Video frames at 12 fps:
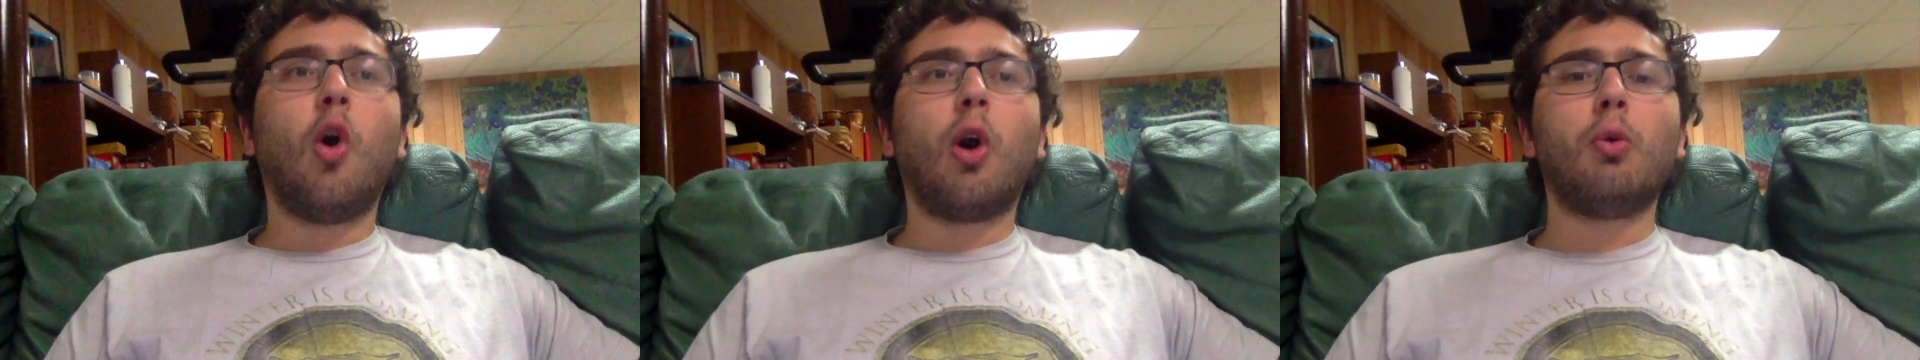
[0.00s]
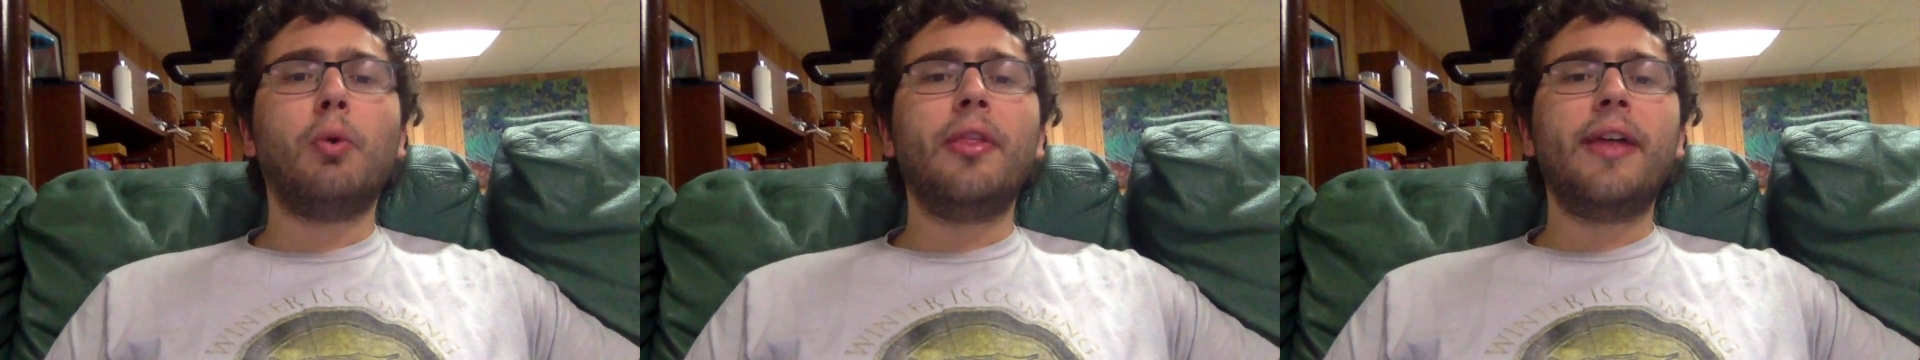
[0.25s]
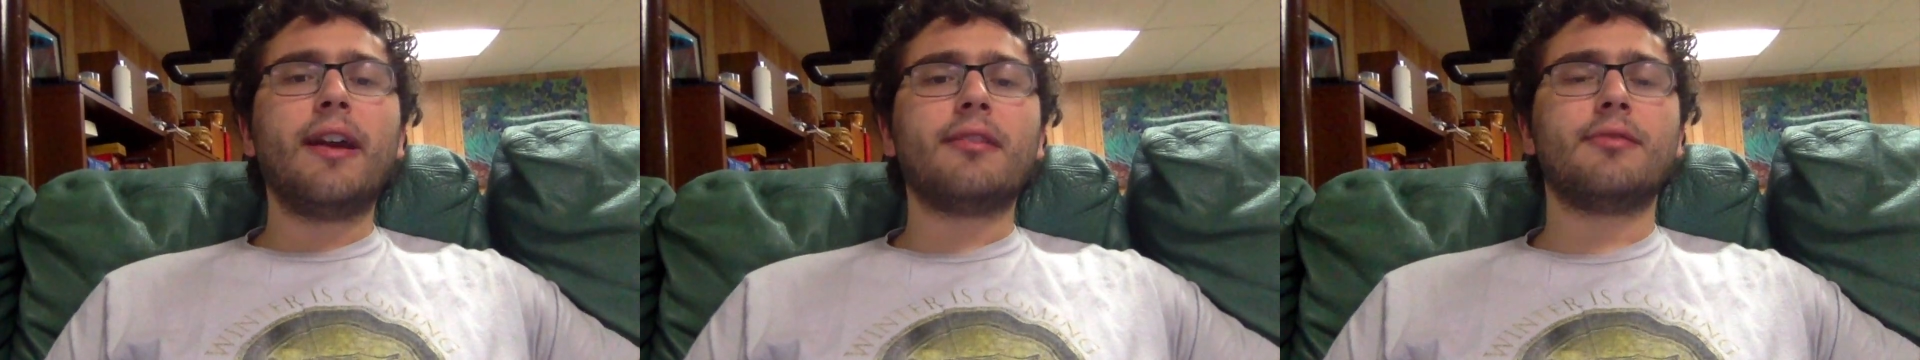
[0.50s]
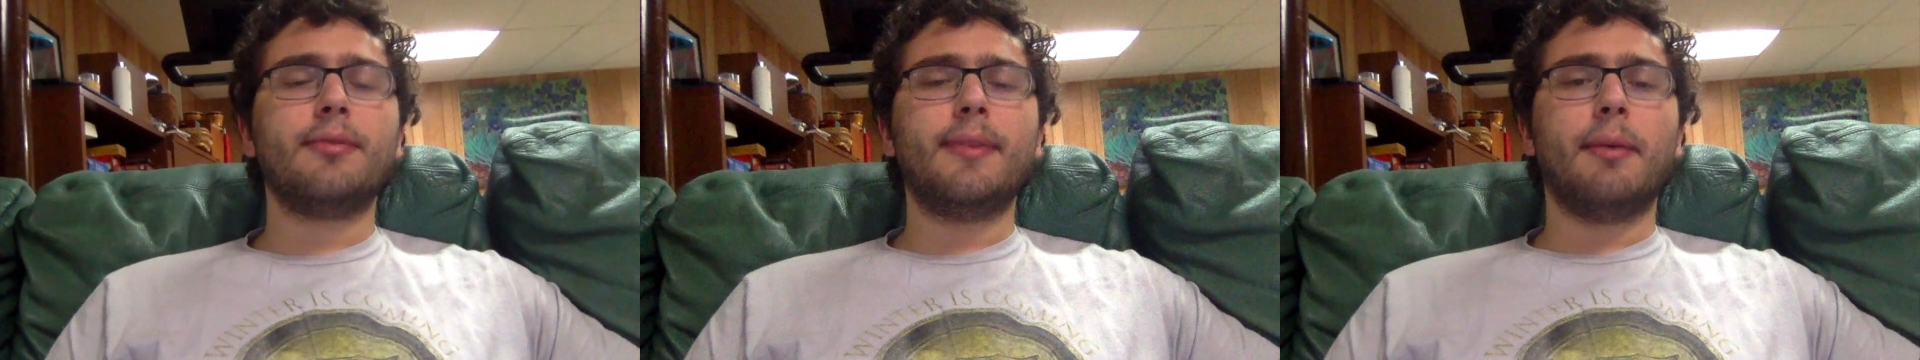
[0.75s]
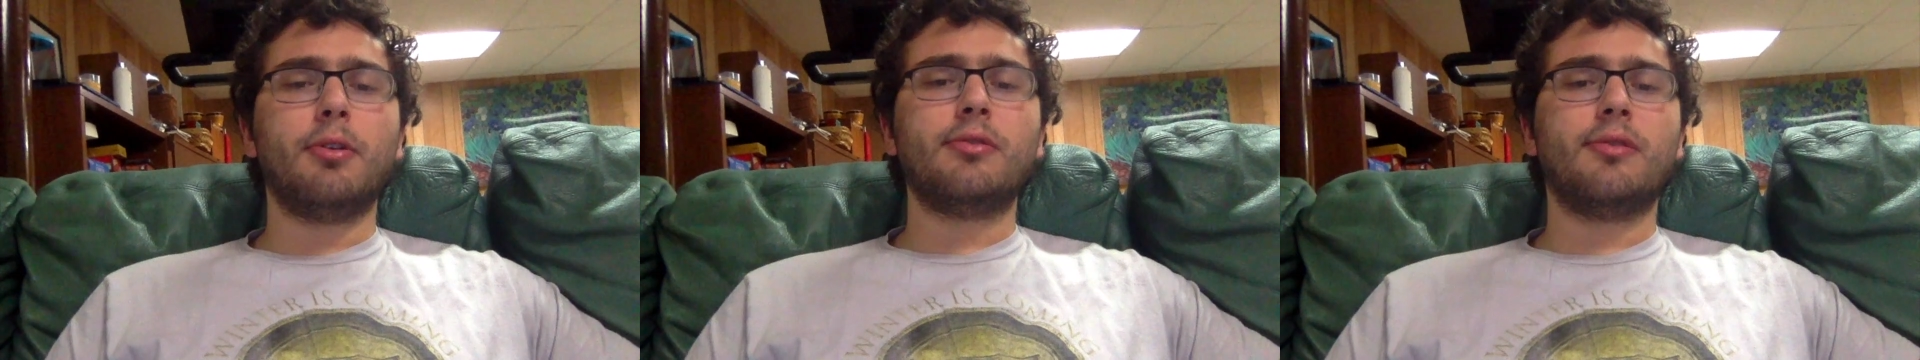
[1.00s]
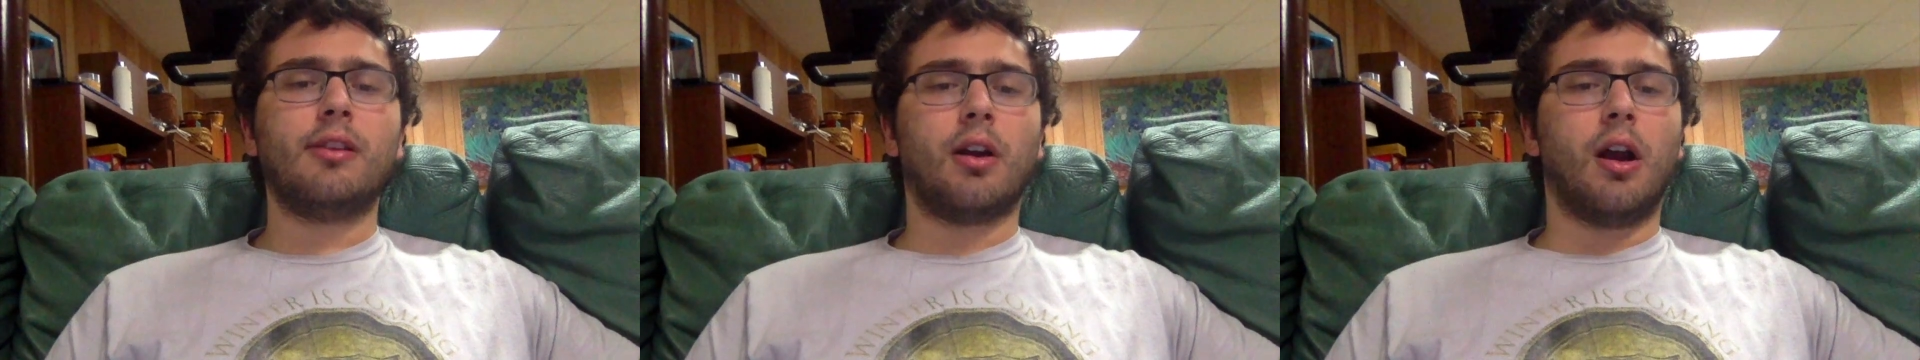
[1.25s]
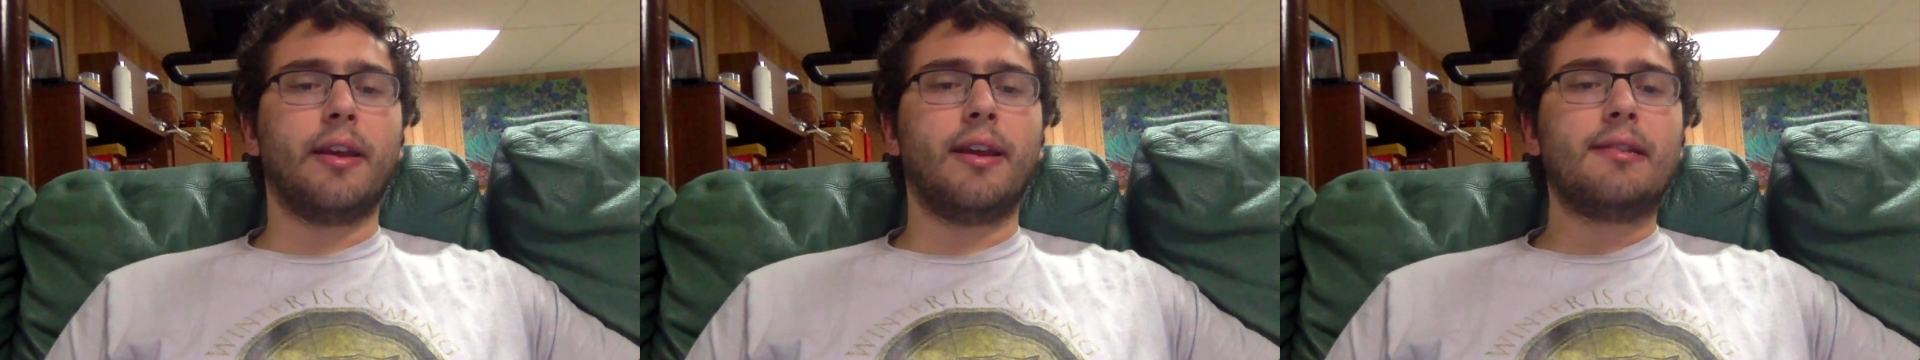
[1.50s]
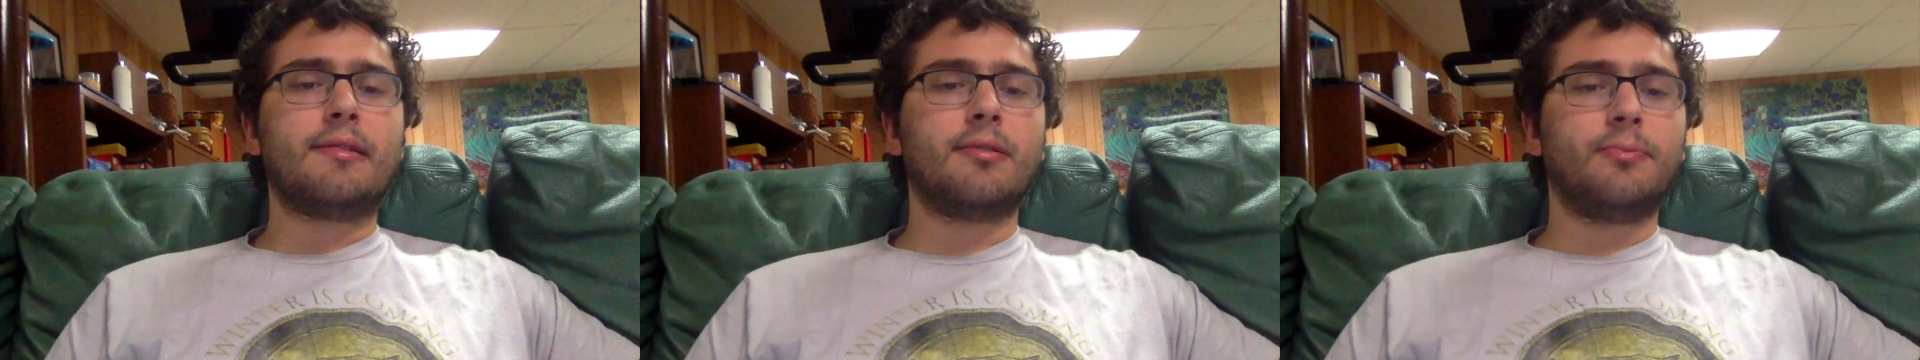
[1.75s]
Or will they assume that most of their
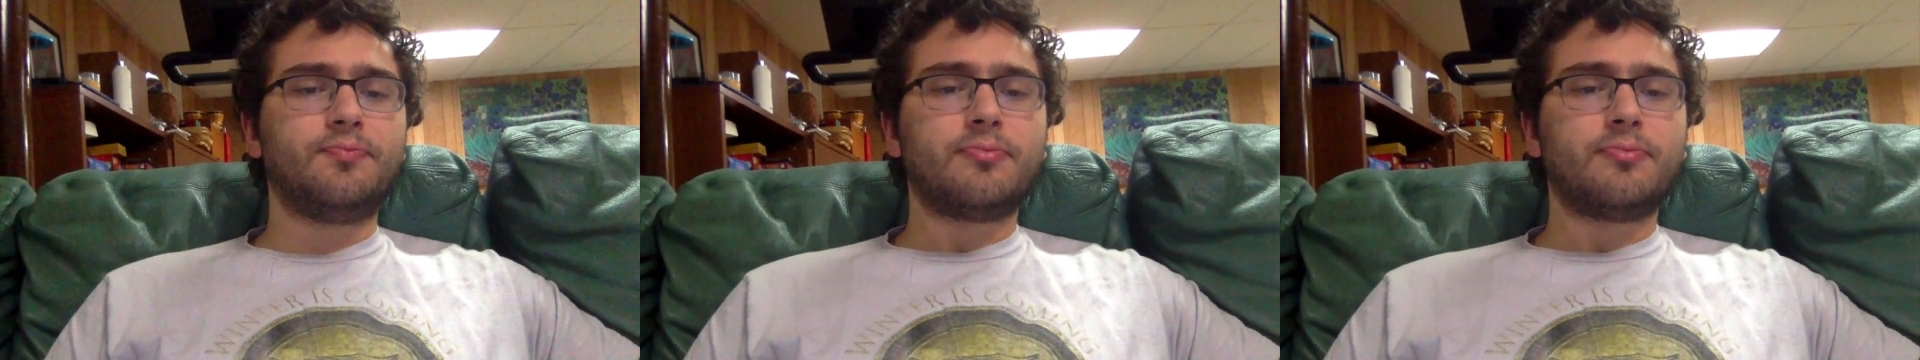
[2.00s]
audience